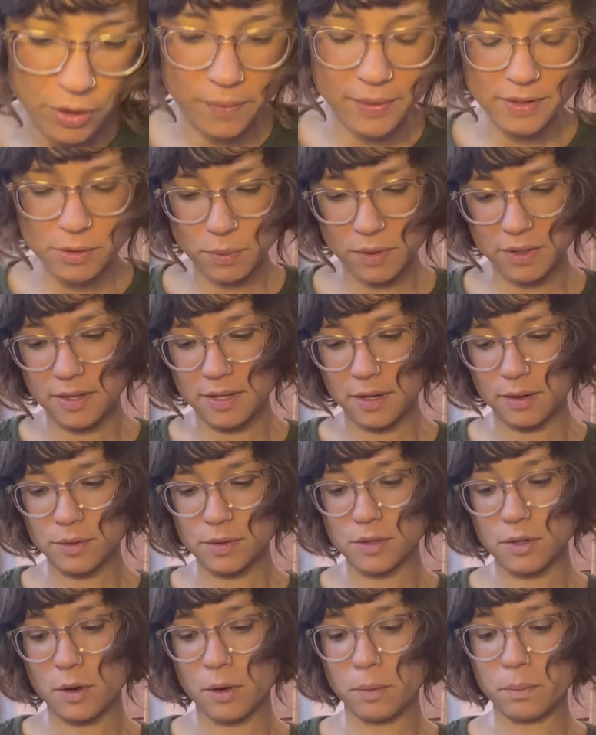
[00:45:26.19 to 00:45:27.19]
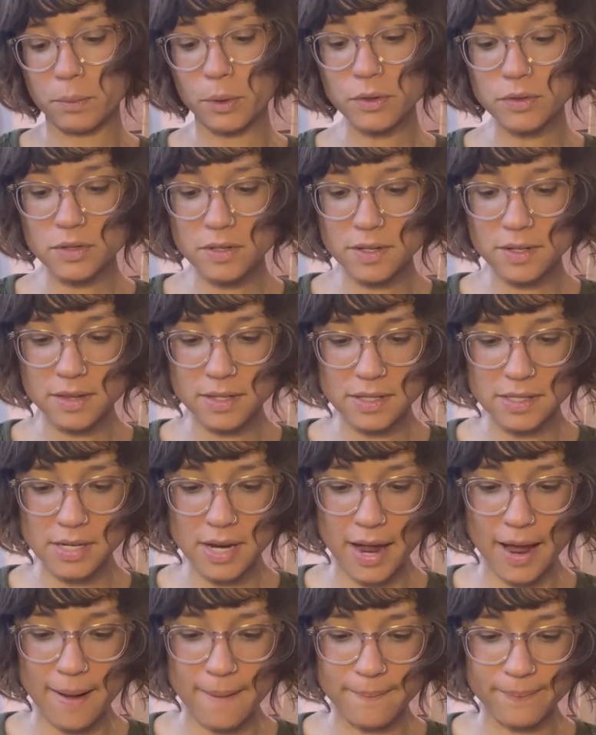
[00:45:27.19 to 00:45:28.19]
always with you? So most of the
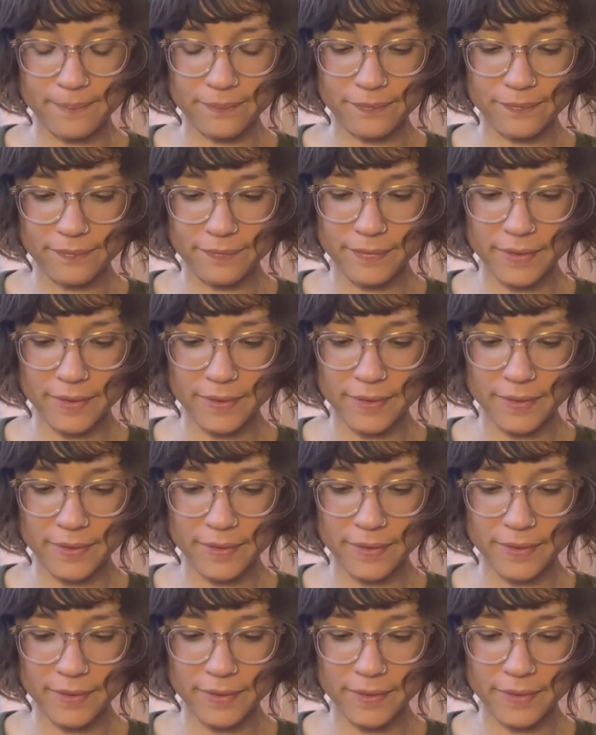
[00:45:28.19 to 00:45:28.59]
time,